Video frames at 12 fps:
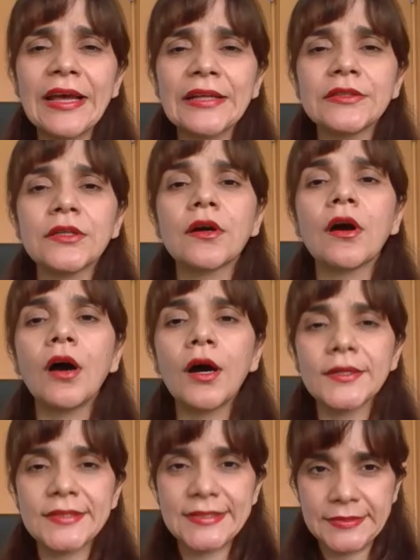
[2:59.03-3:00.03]
and the
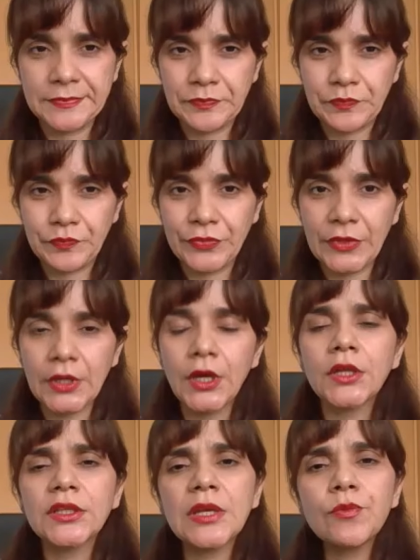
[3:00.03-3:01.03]
cause.
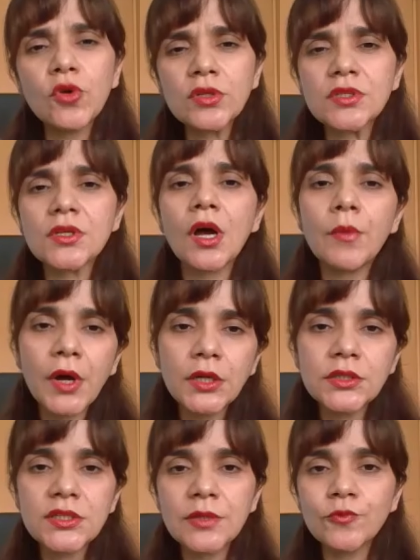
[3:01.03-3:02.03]
The most common
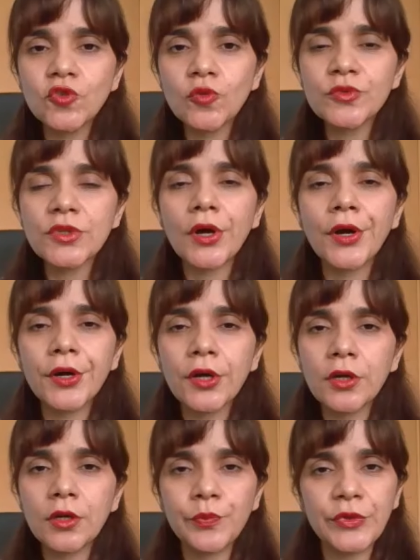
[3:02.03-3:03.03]
symptoms are
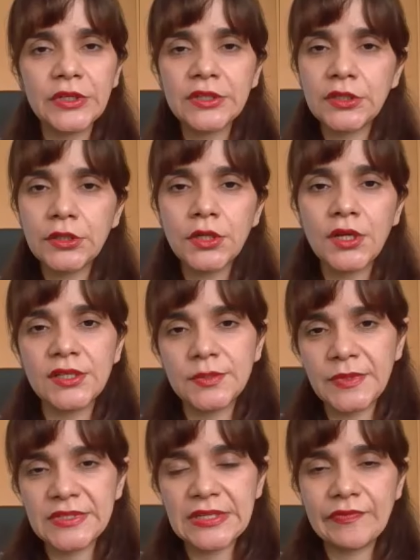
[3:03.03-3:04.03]
completely
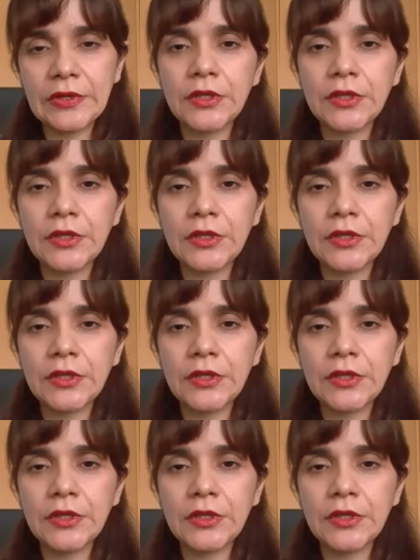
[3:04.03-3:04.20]
non-specific,